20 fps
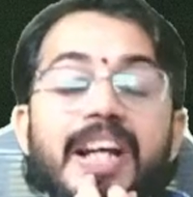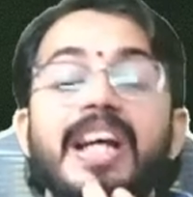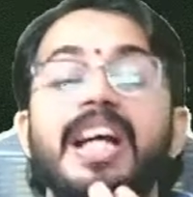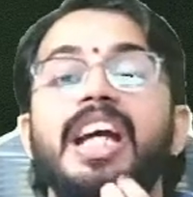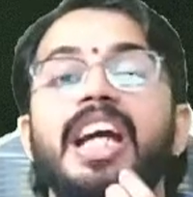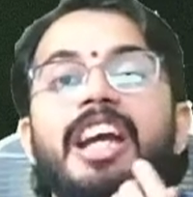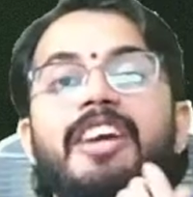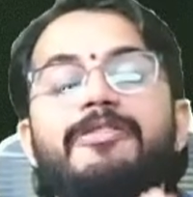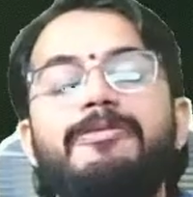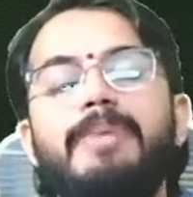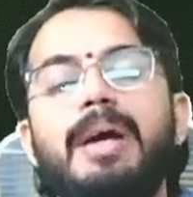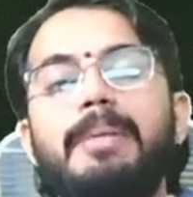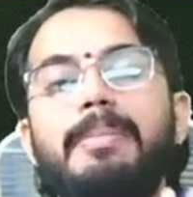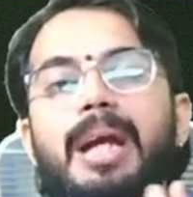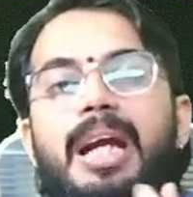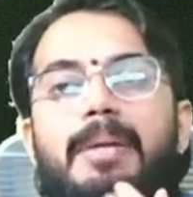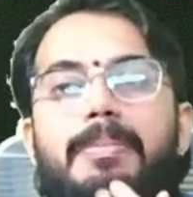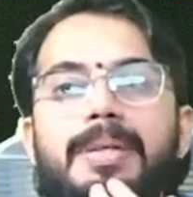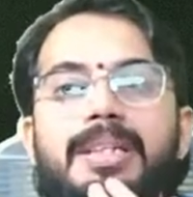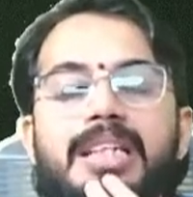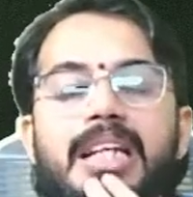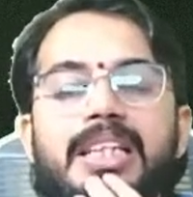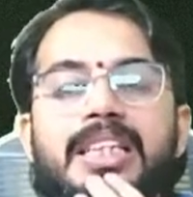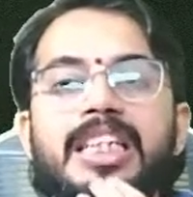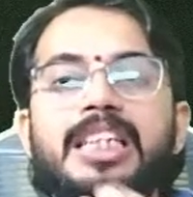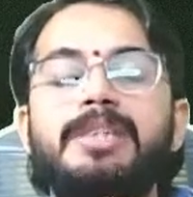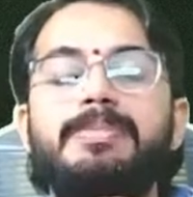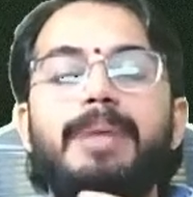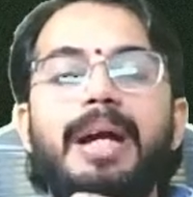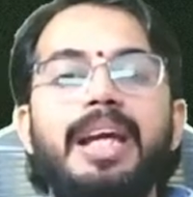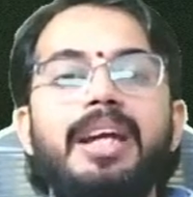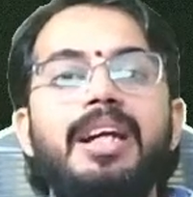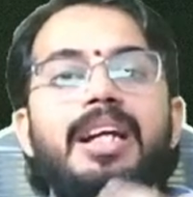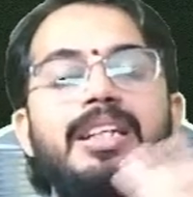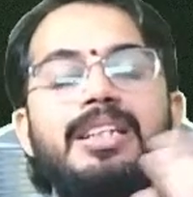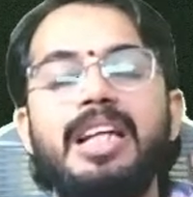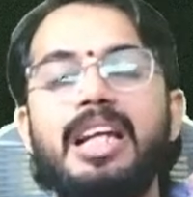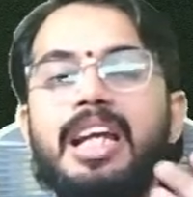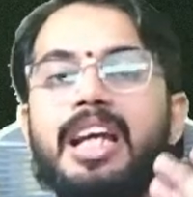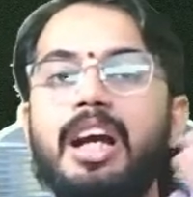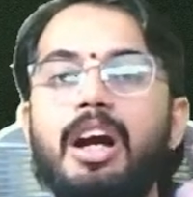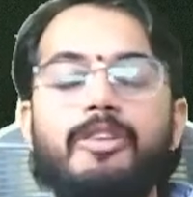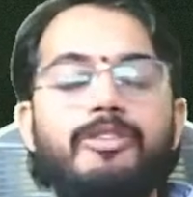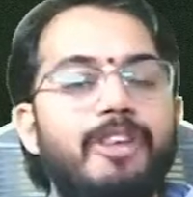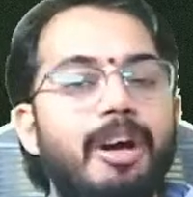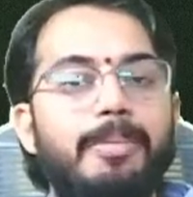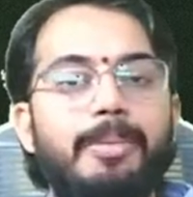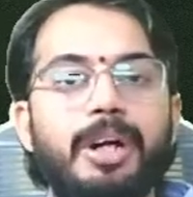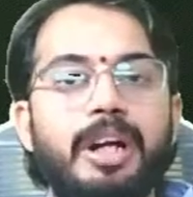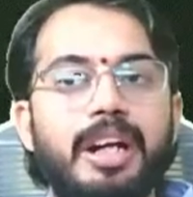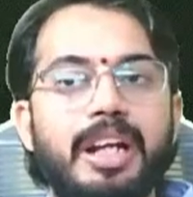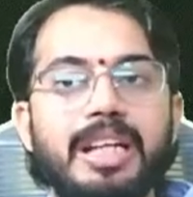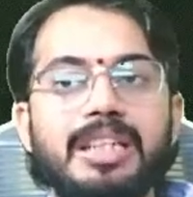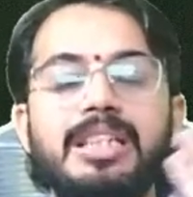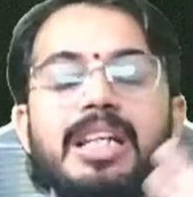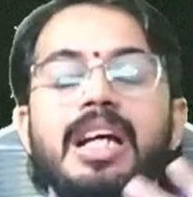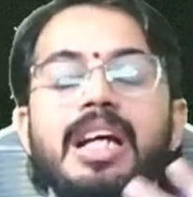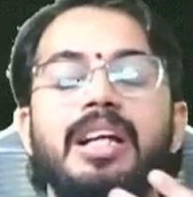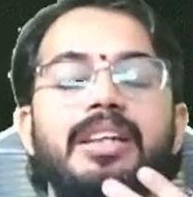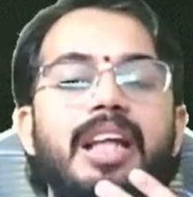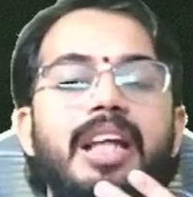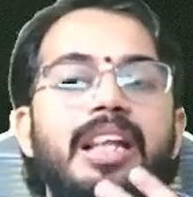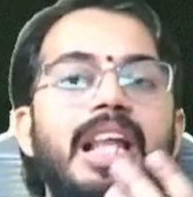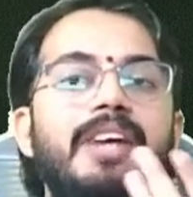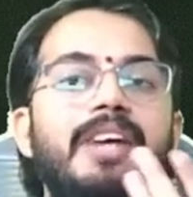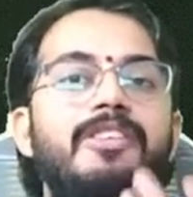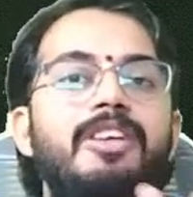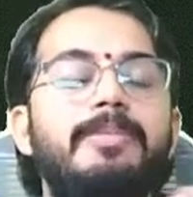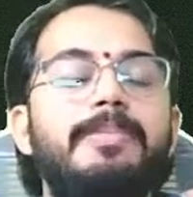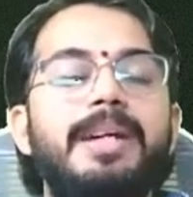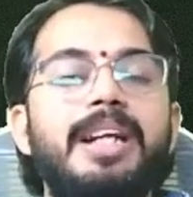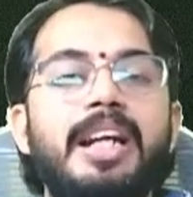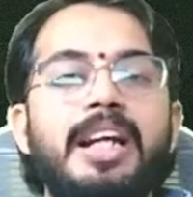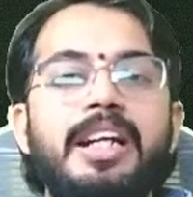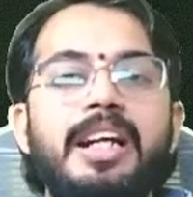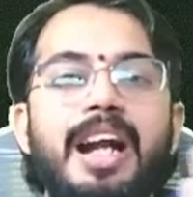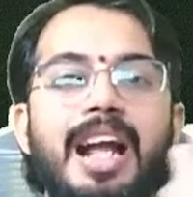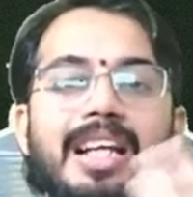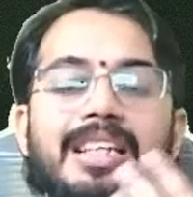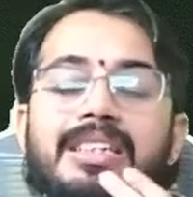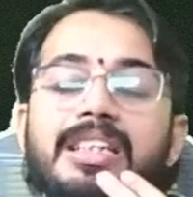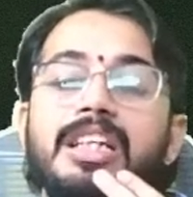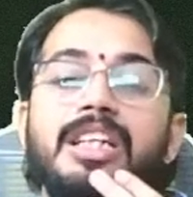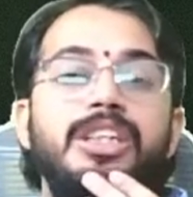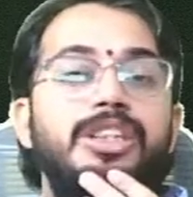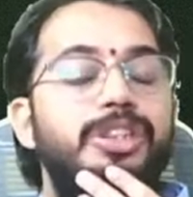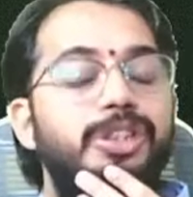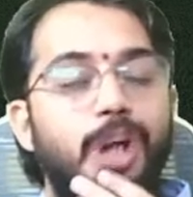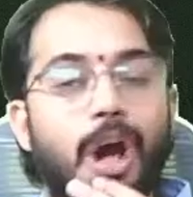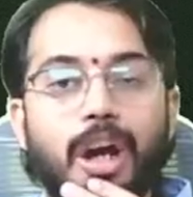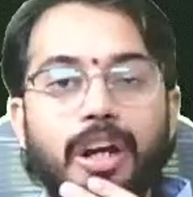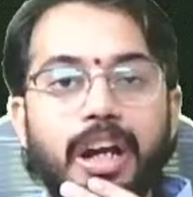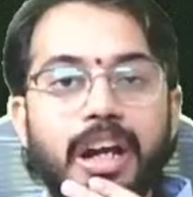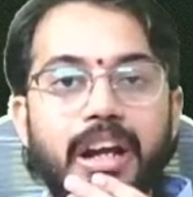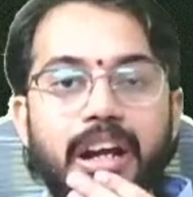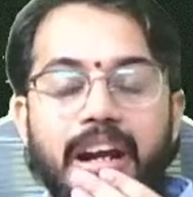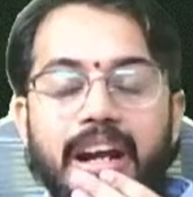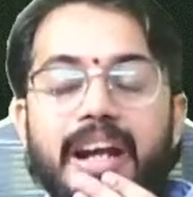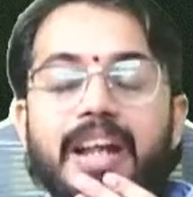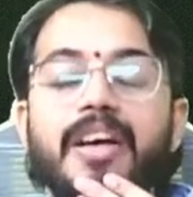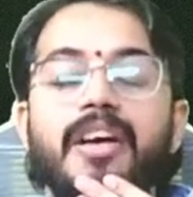If my main business is buying and selling of commodities, then they will be treated as stock in trade.